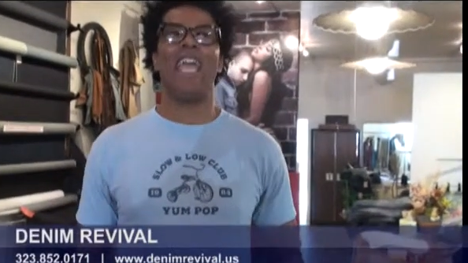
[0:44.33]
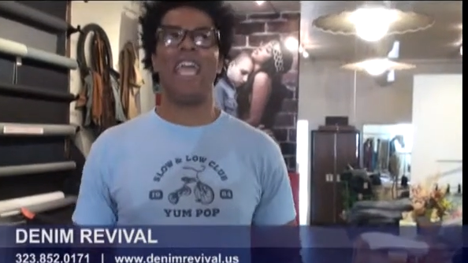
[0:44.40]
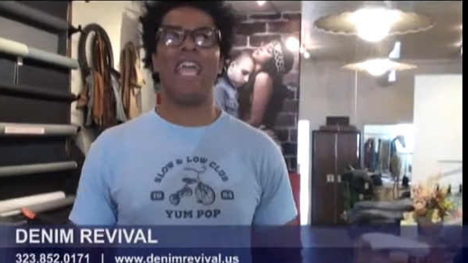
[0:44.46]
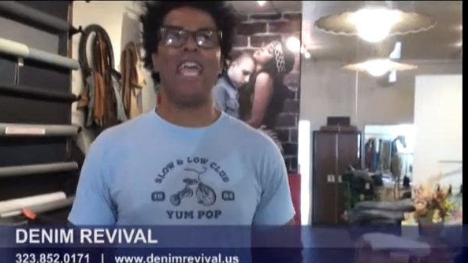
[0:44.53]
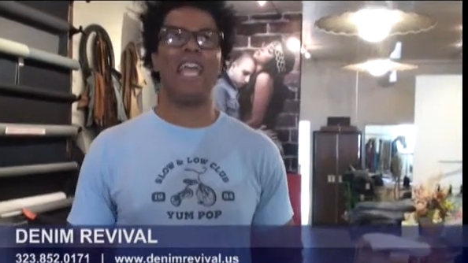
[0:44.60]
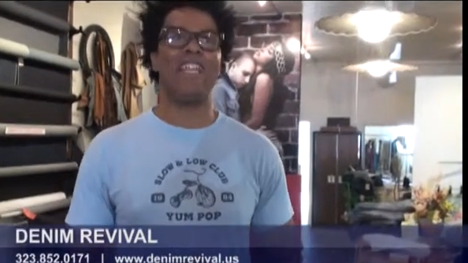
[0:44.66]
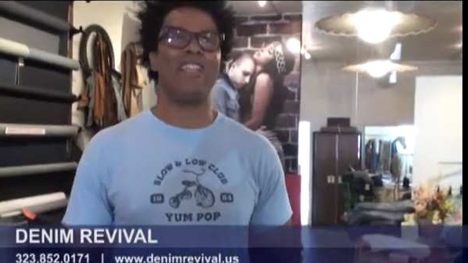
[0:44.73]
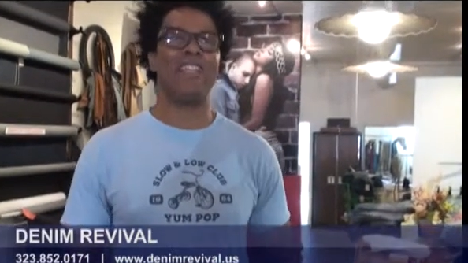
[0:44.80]

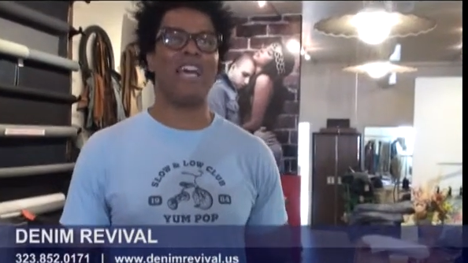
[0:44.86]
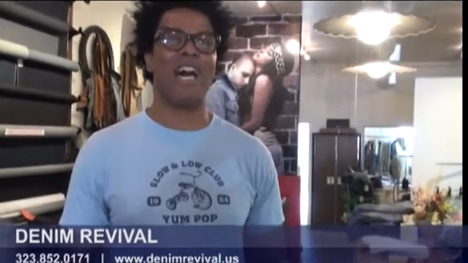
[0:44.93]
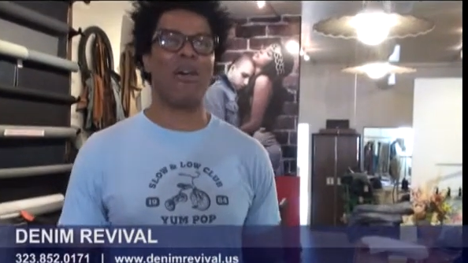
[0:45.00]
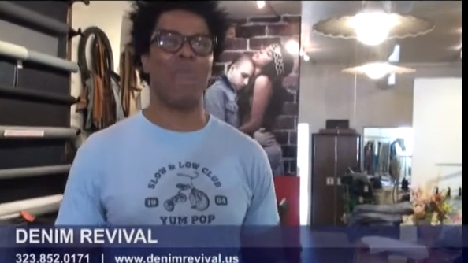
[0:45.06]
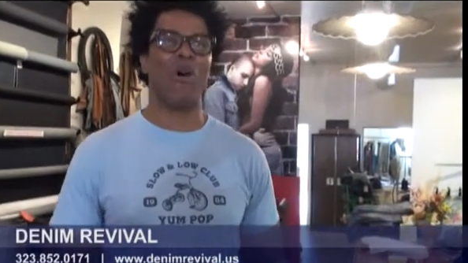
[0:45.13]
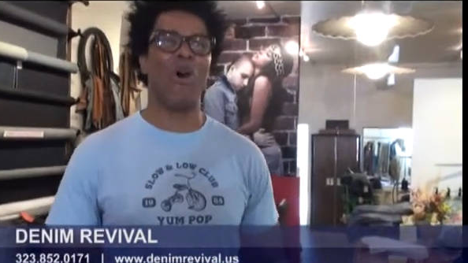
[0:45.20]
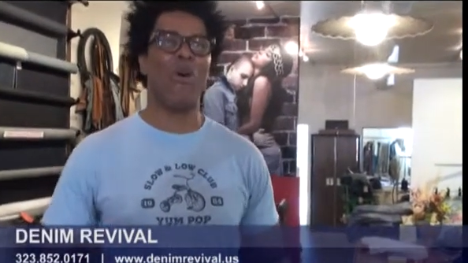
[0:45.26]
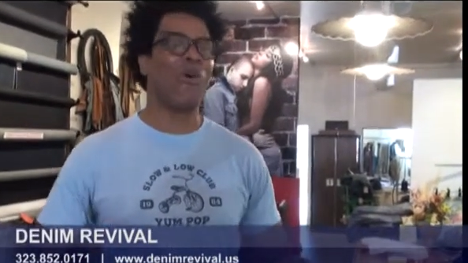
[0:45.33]
And
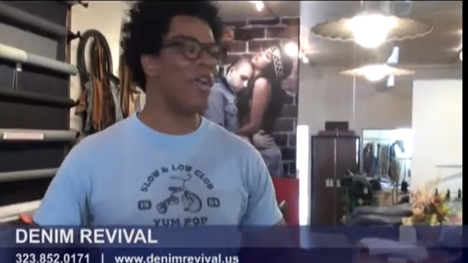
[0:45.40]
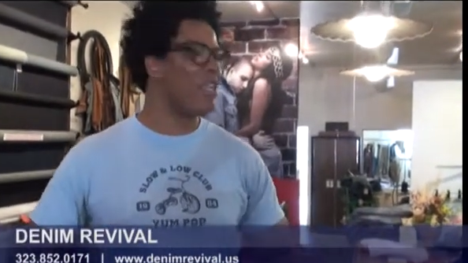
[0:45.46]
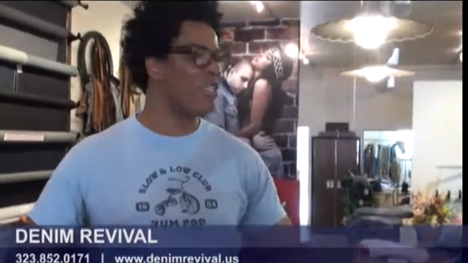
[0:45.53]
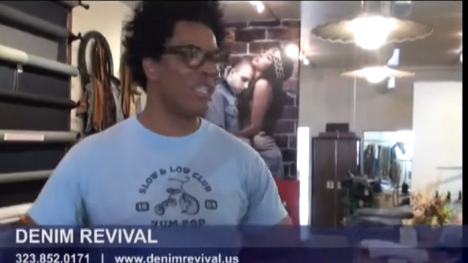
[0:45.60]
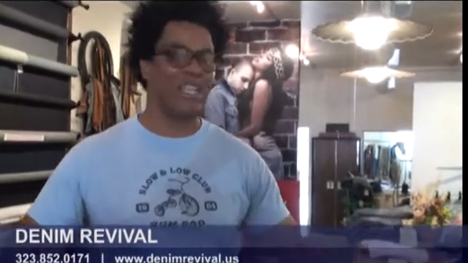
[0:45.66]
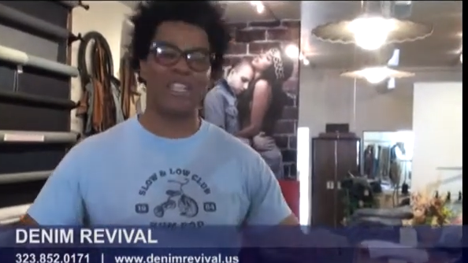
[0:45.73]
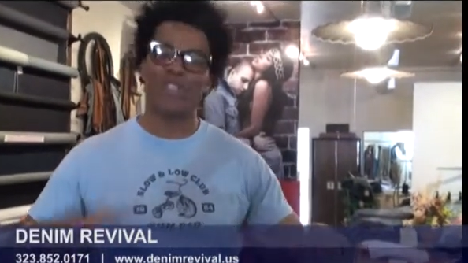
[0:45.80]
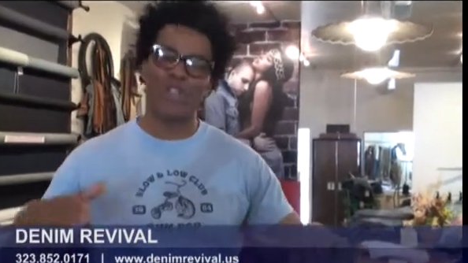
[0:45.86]
I'm
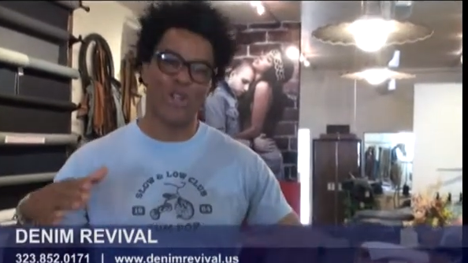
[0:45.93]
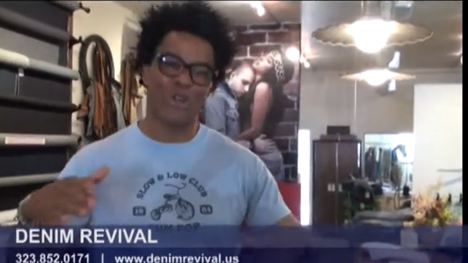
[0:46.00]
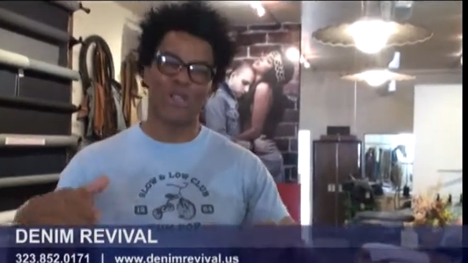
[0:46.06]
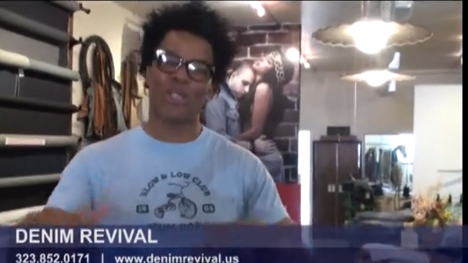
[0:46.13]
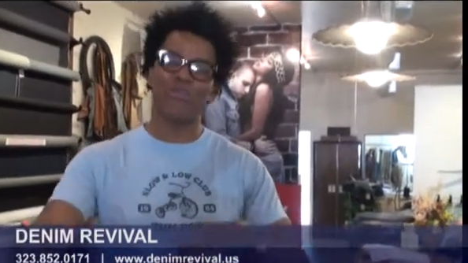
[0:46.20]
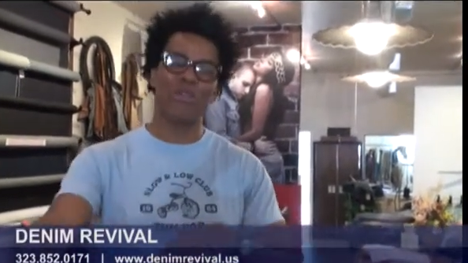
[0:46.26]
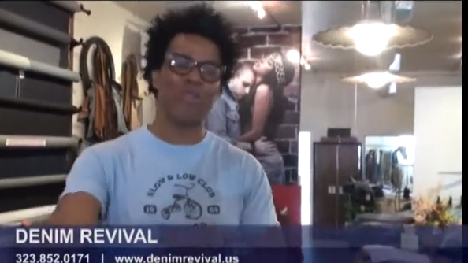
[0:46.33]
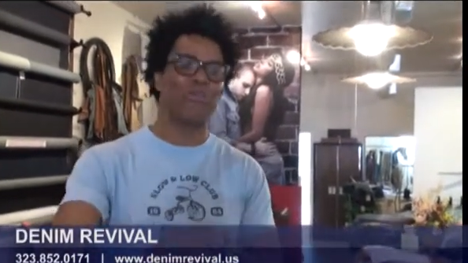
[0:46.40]
always like
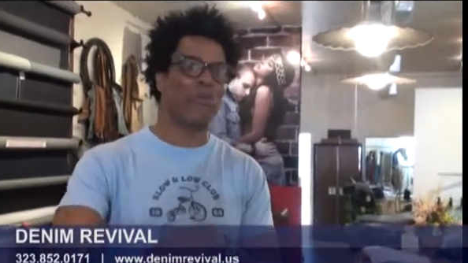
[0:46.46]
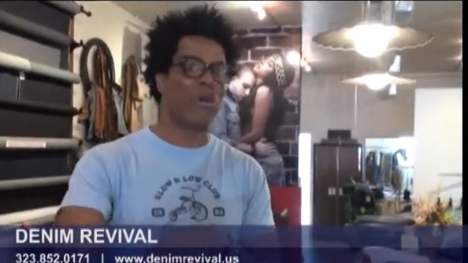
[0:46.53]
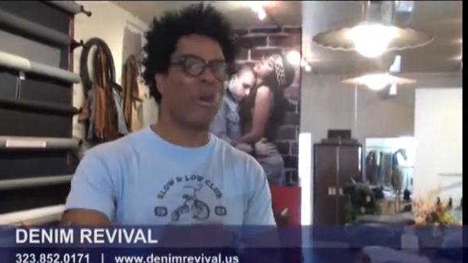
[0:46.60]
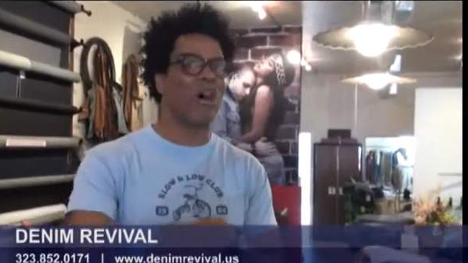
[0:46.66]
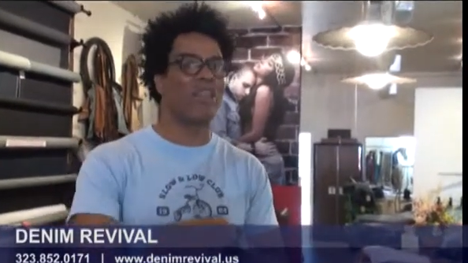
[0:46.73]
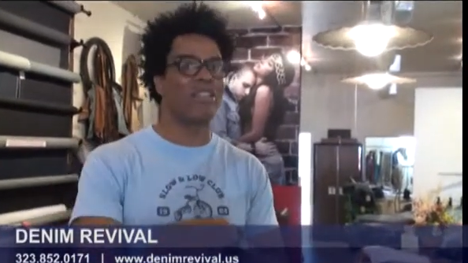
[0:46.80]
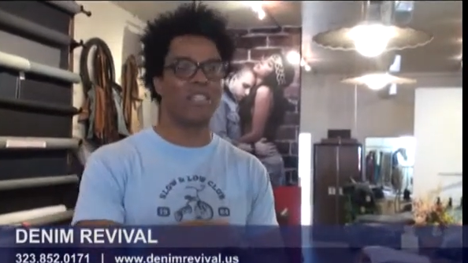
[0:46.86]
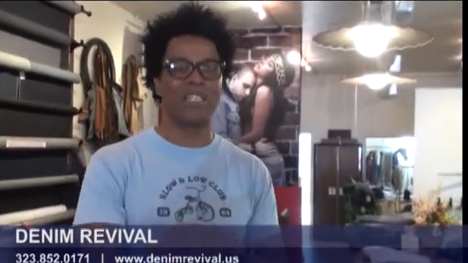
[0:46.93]
turning people
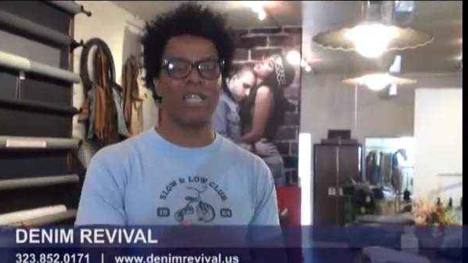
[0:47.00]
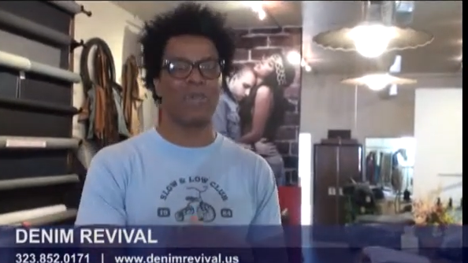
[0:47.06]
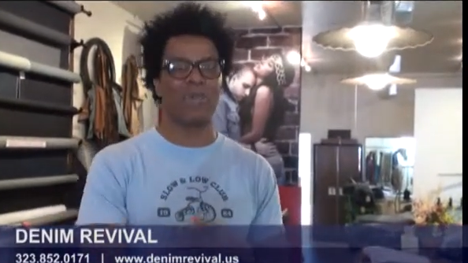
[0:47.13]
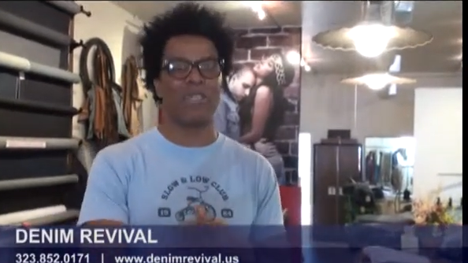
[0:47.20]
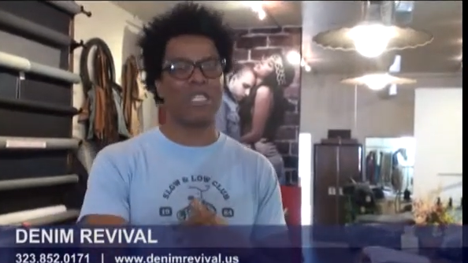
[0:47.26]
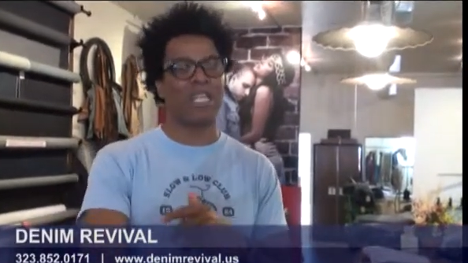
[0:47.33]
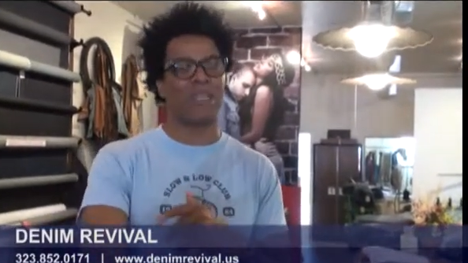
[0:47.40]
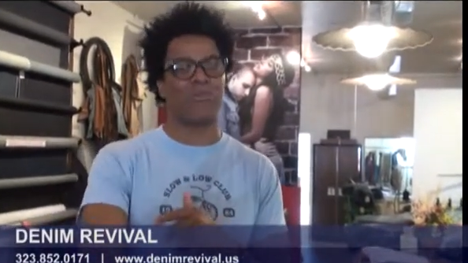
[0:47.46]
on to
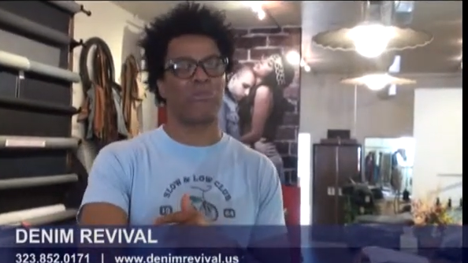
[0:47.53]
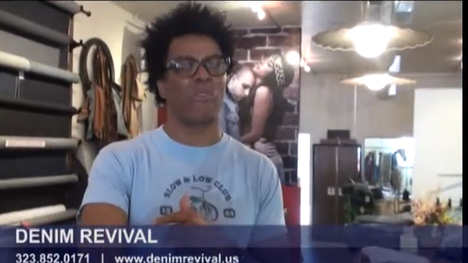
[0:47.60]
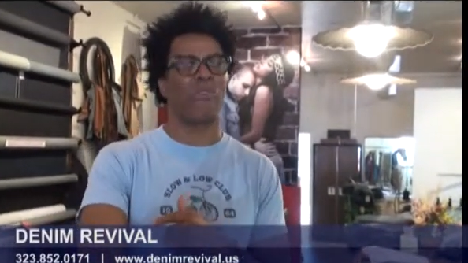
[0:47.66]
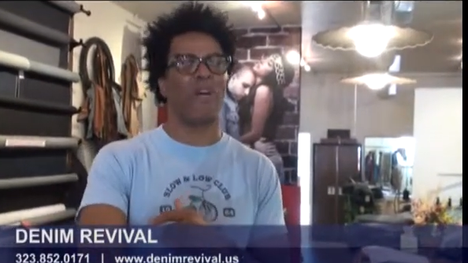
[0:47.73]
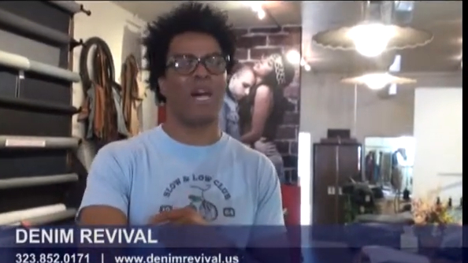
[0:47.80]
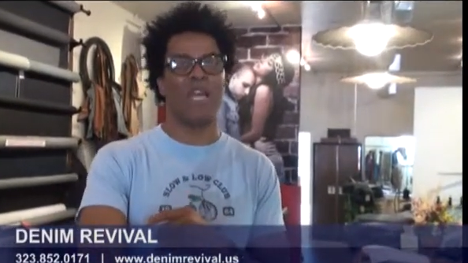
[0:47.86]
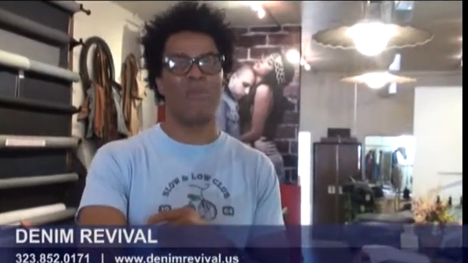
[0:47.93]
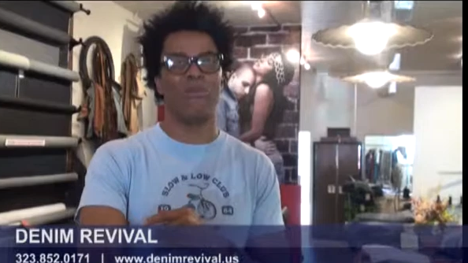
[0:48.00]
Denim
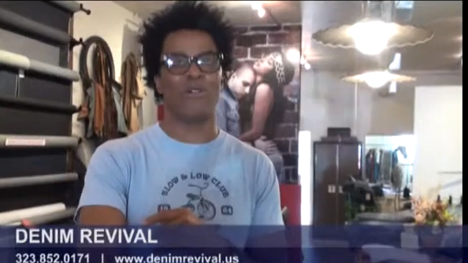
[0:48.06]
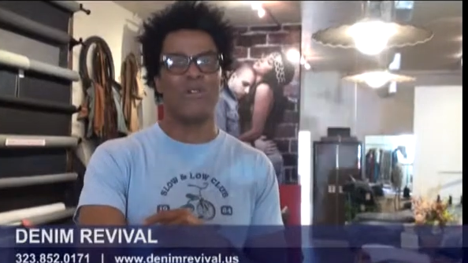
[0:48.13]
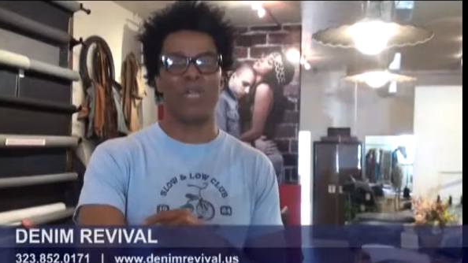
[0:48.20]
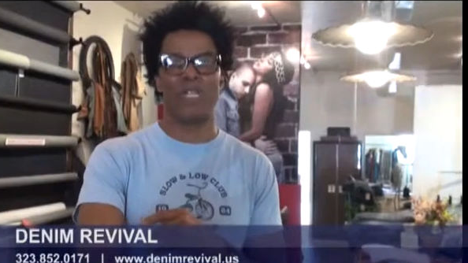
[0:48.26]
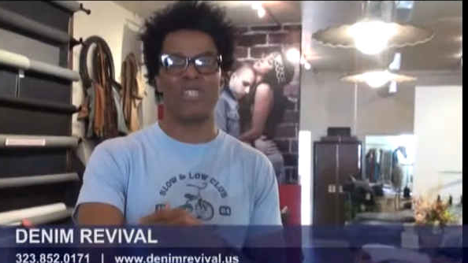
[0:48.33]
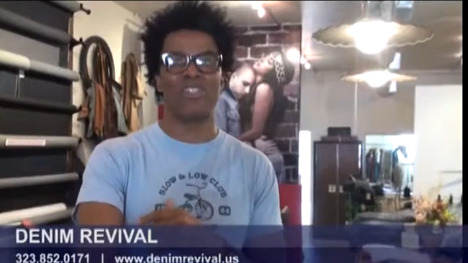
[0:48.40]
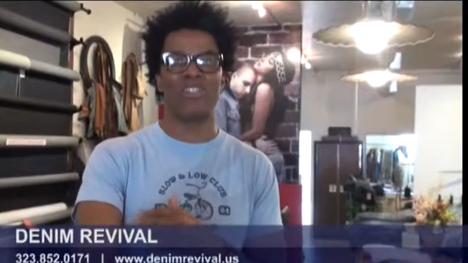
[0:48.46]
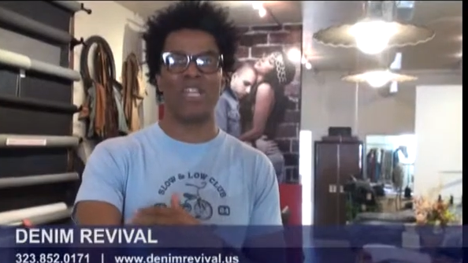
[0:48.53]
Revival,
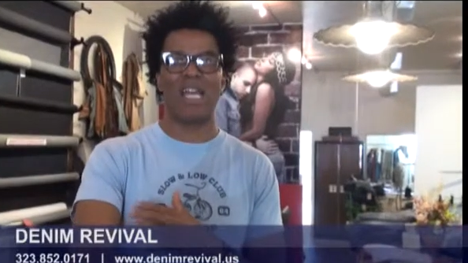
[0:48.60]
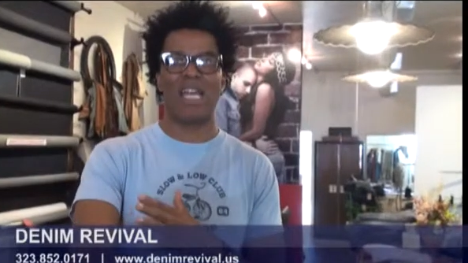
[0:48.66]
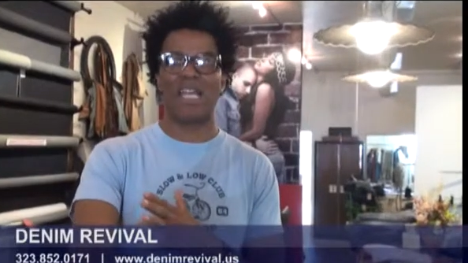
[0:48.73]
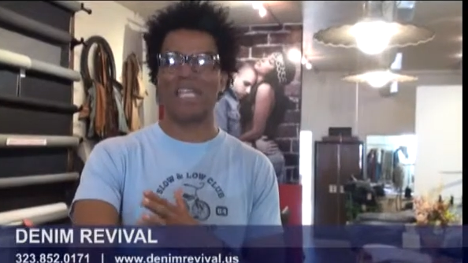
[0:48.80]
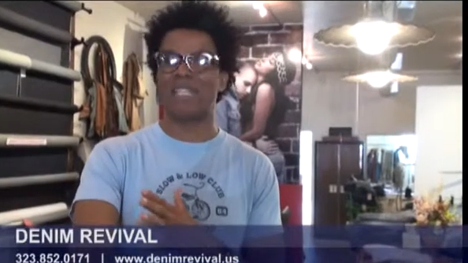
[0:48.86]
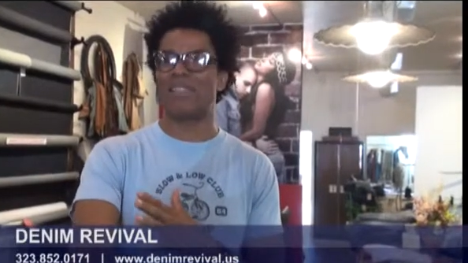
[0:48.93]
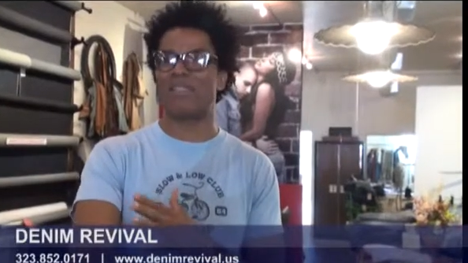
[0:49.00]
and it's like